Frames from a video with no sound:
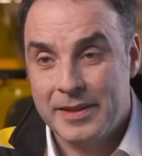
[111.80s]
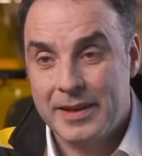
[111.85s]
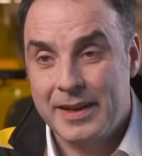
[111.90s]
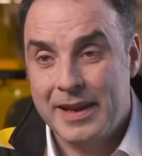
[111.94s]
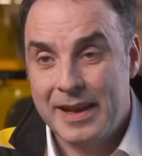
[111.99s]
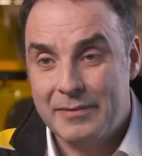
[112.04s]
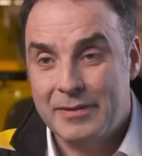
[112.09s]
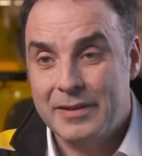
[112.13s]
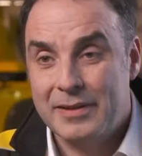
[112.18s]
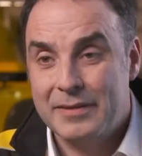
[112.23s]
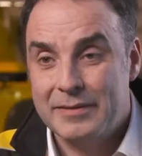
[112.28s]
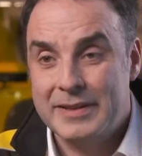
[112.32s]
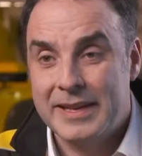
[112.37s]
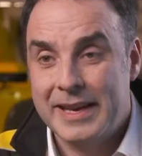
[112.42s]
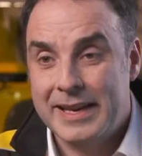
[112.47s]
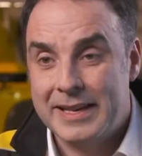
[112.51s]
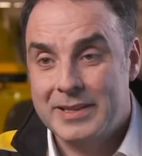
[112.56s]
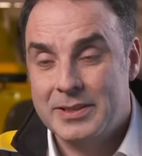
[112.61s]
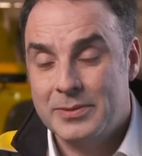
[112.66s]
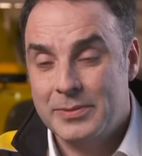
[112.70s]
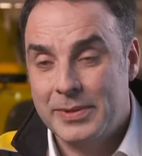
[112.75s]
The level of
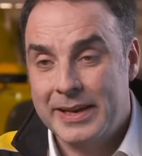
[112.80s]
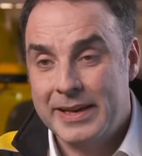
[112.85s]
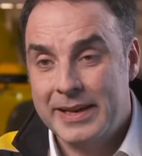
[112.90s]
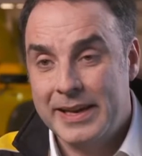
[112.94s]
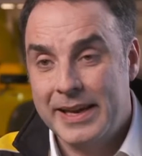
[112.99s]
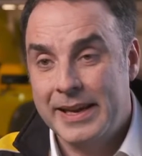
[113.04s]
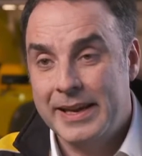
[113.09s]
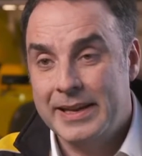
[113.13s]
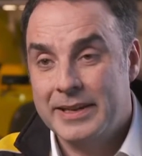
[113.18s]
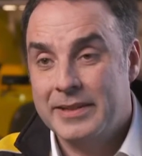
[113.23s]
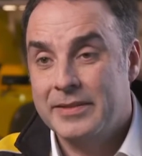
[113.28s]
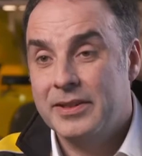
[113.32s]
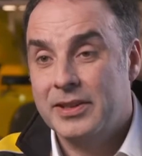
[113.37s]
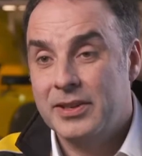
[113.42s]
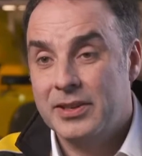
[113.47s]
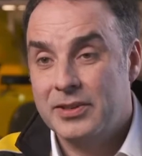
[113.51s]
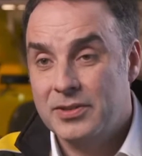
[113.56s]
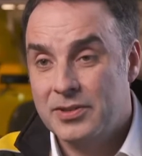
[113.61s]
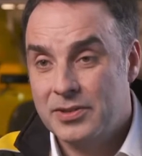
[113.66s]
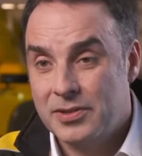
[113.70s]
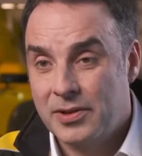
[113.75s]
data we need and the
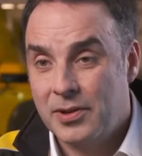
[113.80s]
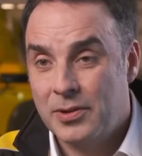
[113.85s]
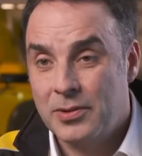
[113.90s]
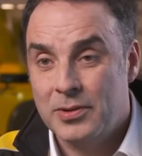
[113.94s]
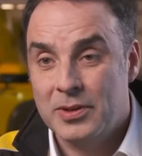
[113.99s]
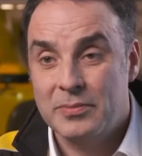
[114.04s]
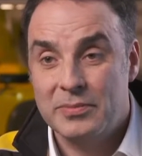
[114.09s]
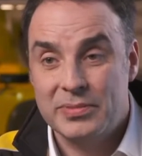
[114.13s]
control